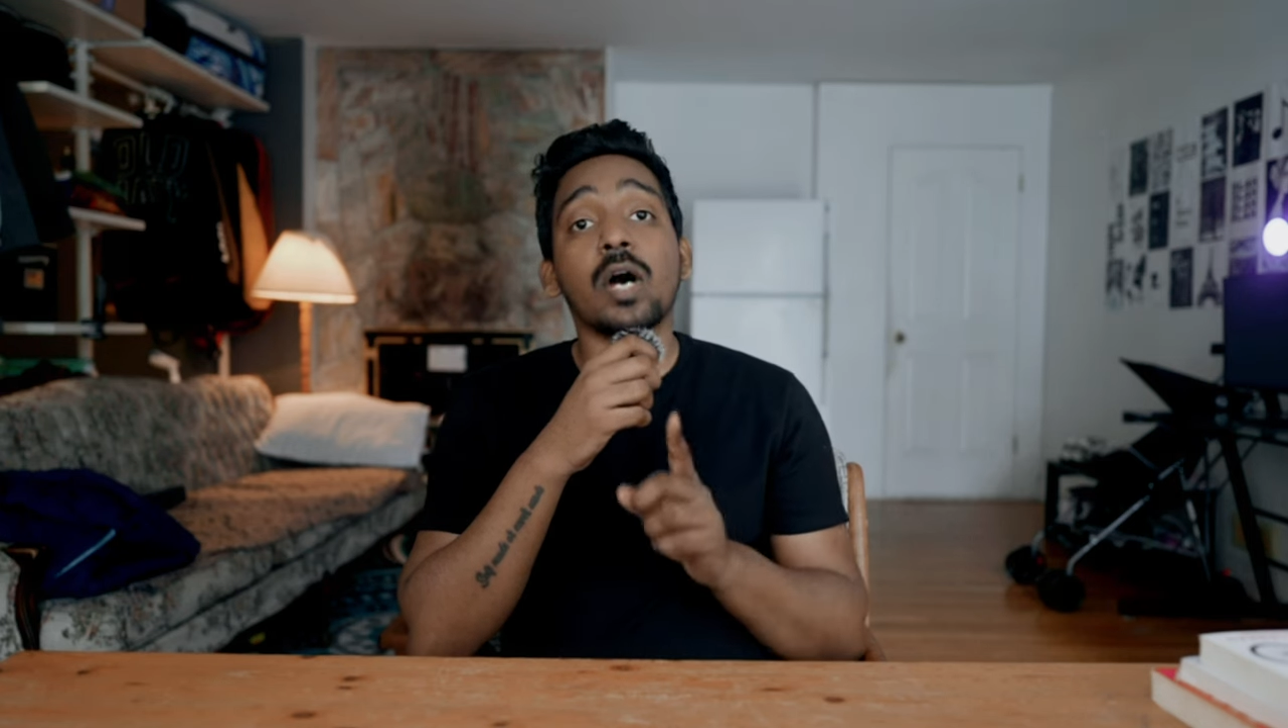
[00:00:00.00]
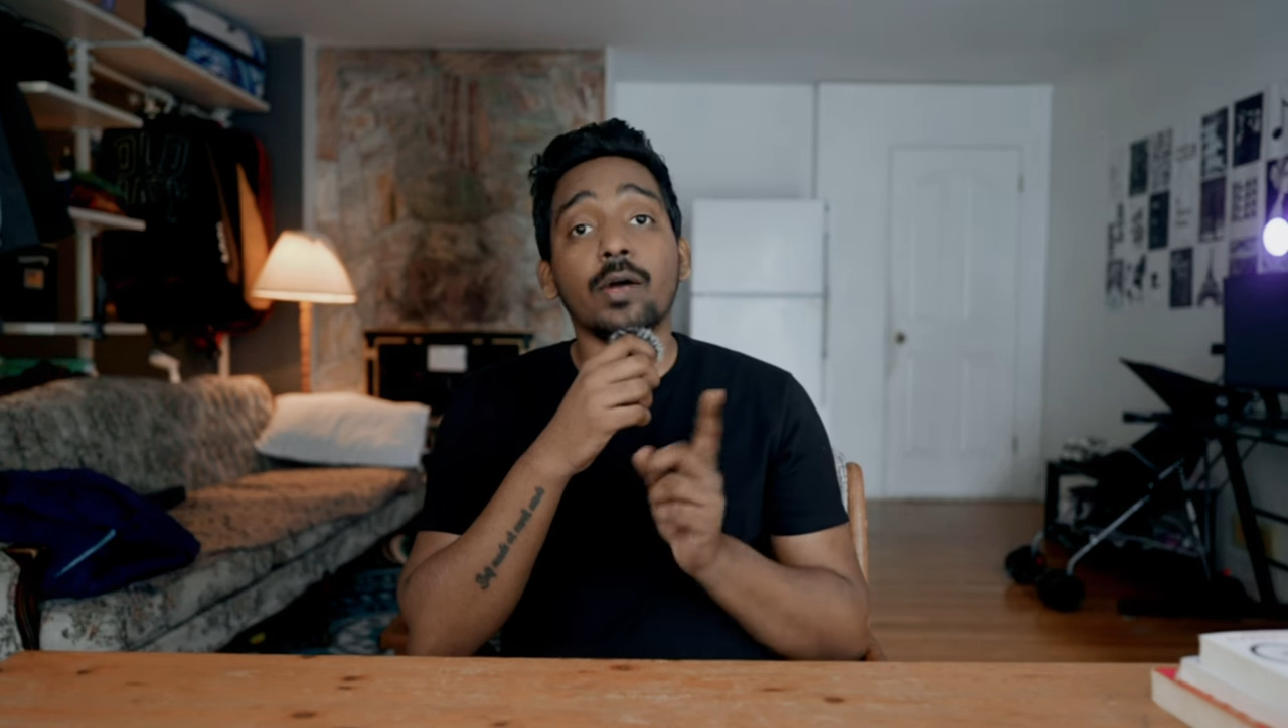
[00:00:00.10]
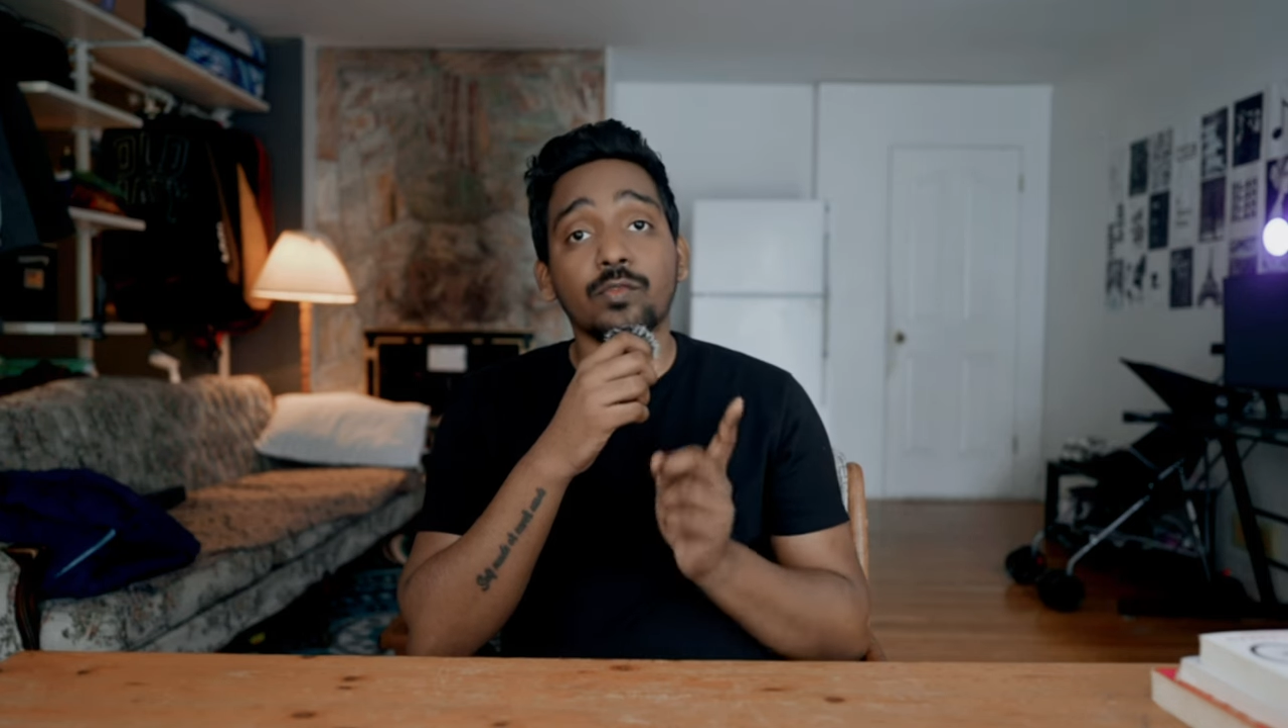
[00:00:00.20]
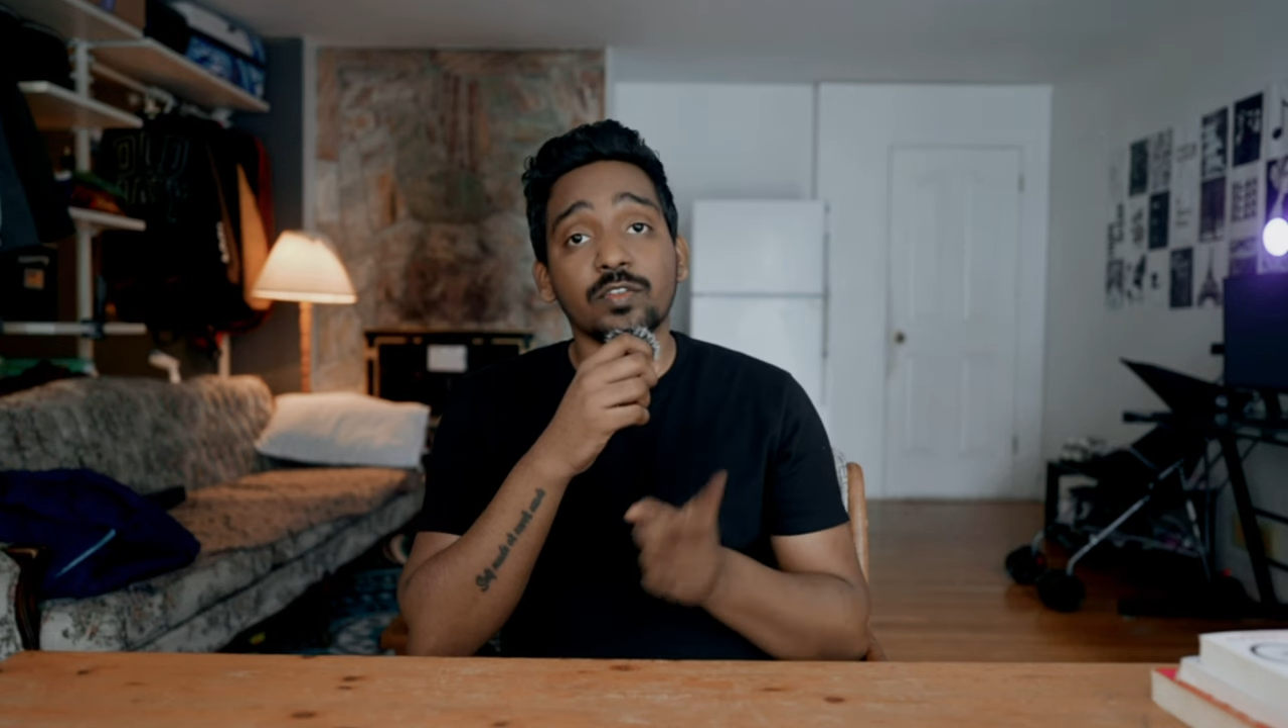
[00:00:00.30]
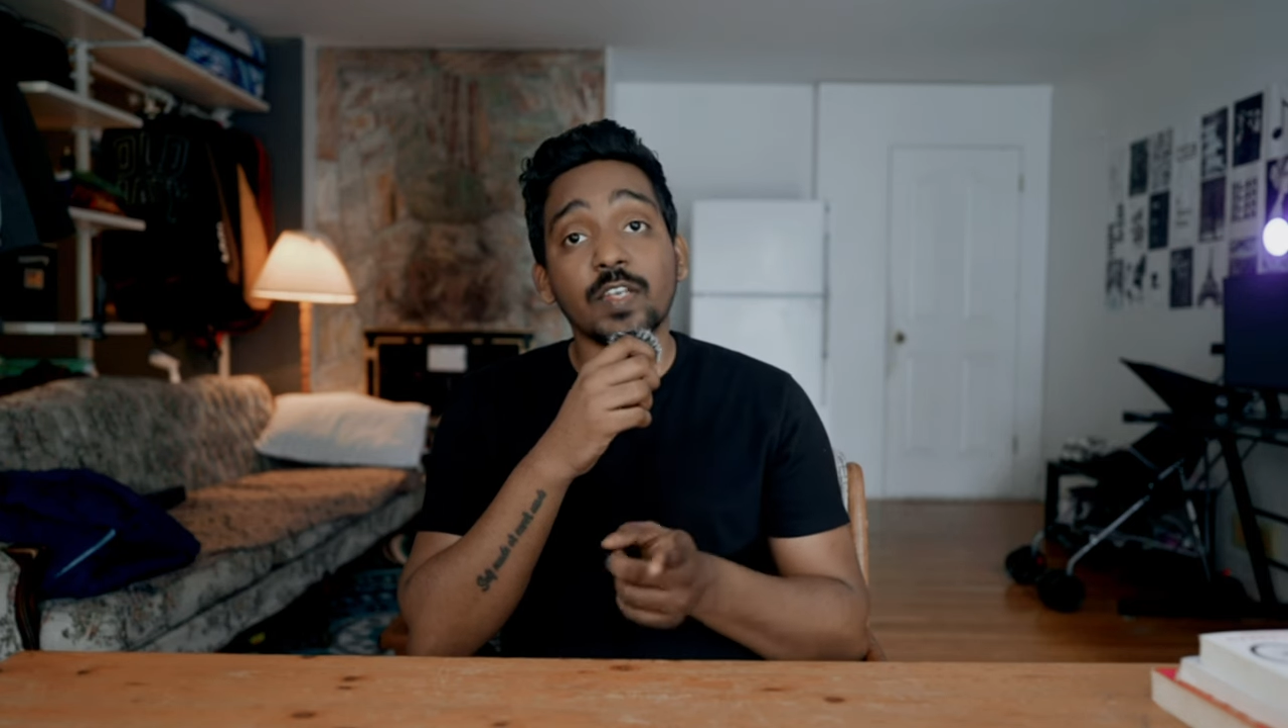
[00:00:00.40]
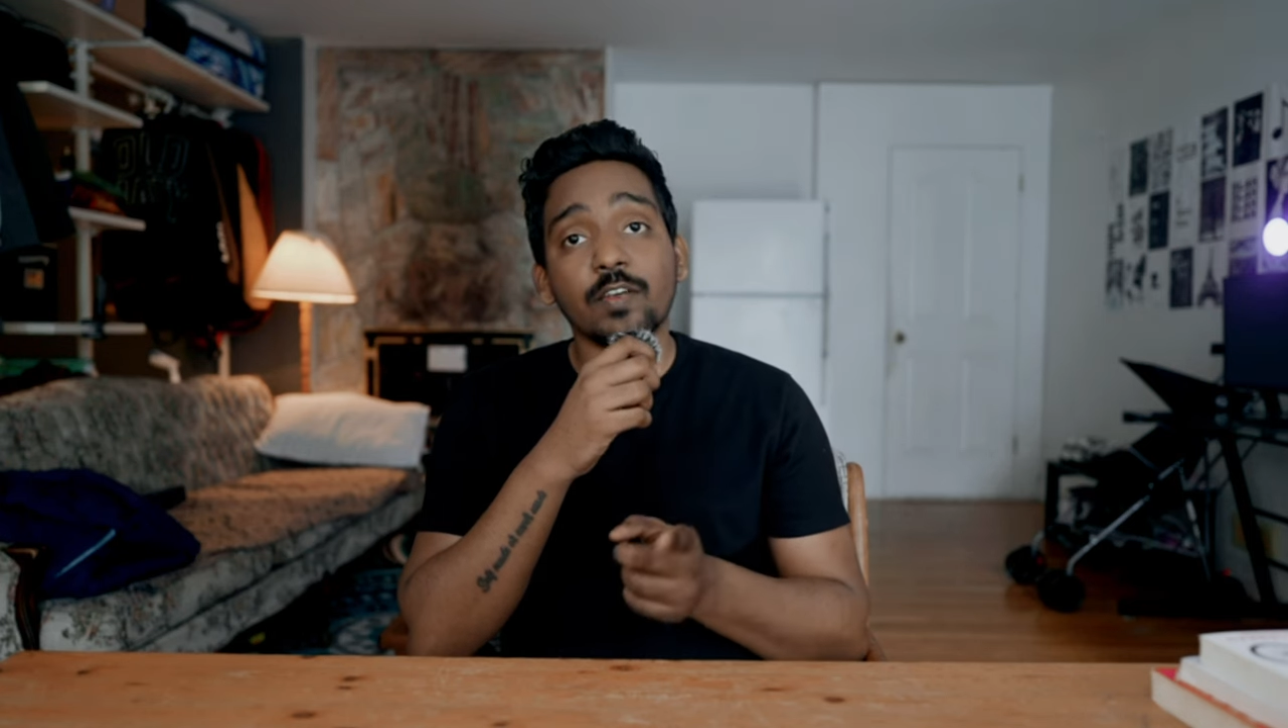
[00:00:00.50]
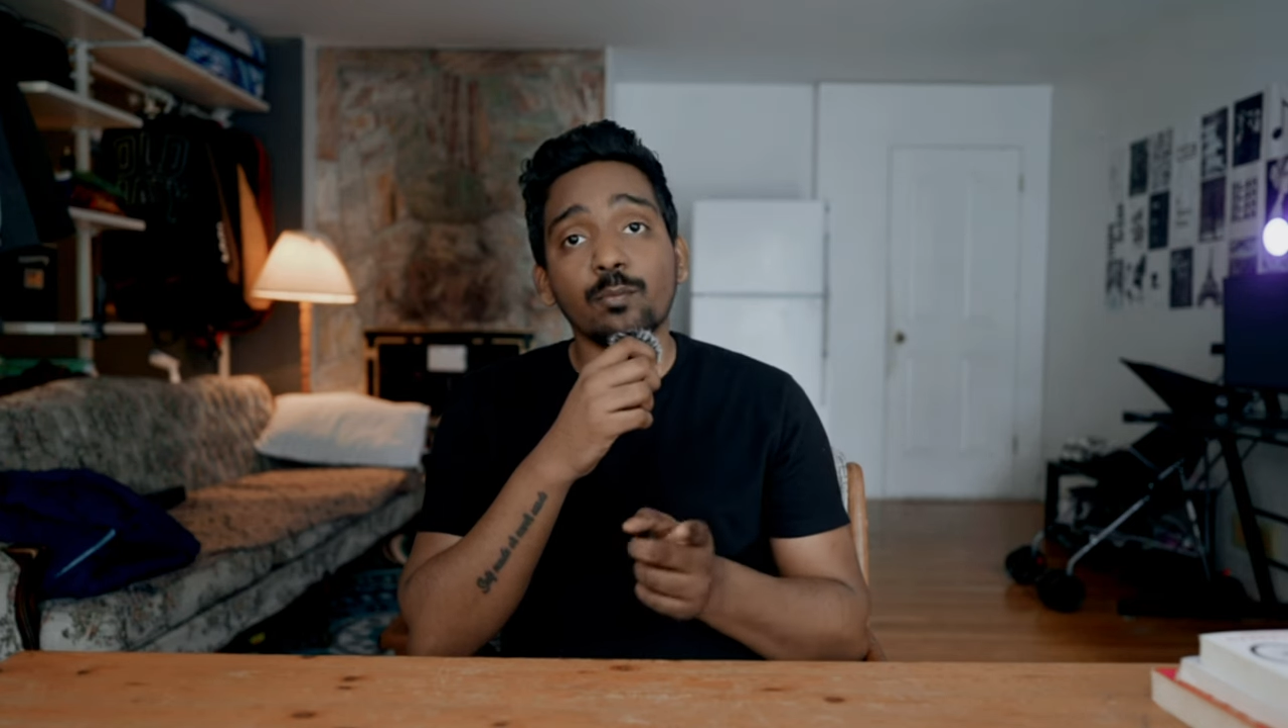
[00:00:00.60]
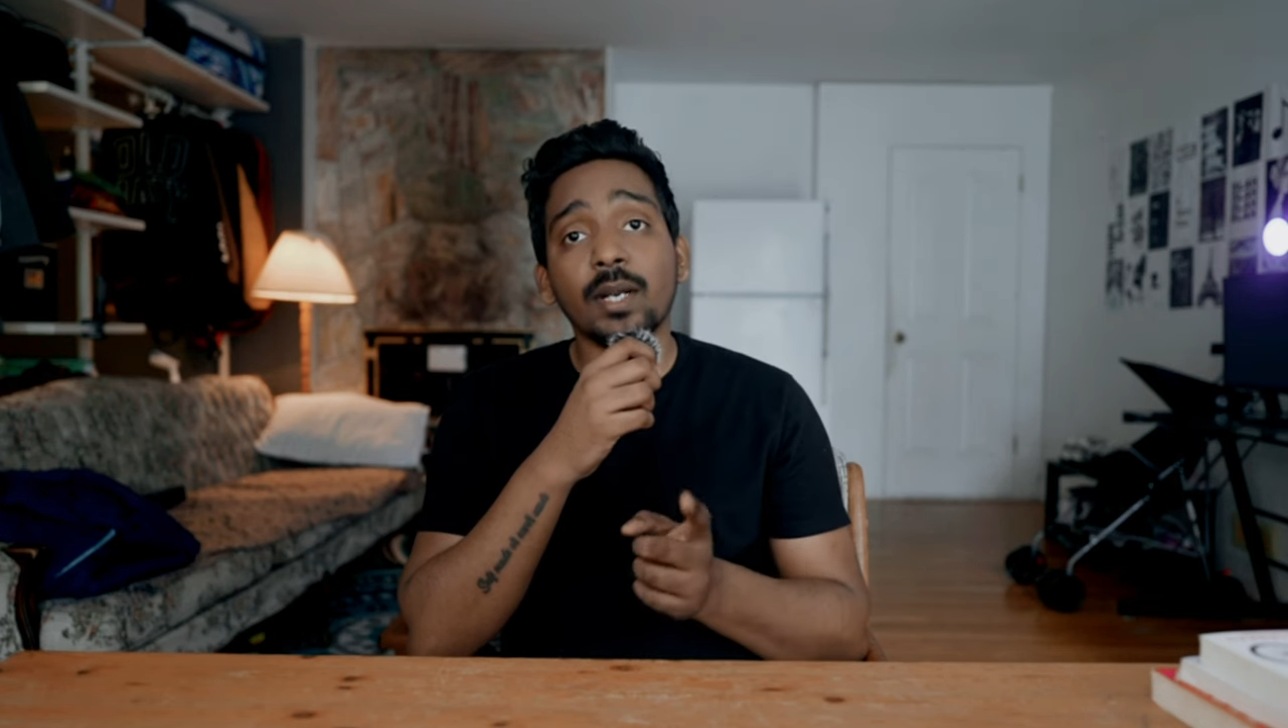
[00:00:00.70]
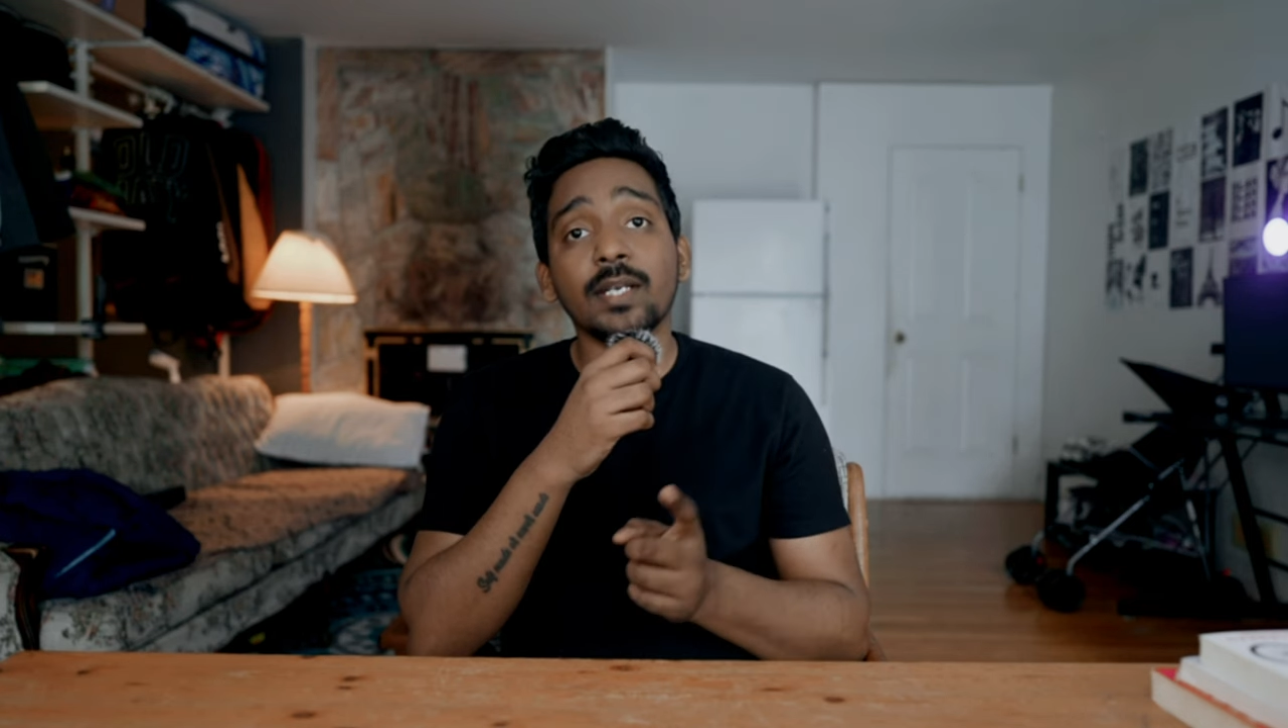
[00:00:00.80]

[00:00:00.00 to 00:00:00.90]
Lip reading: how to save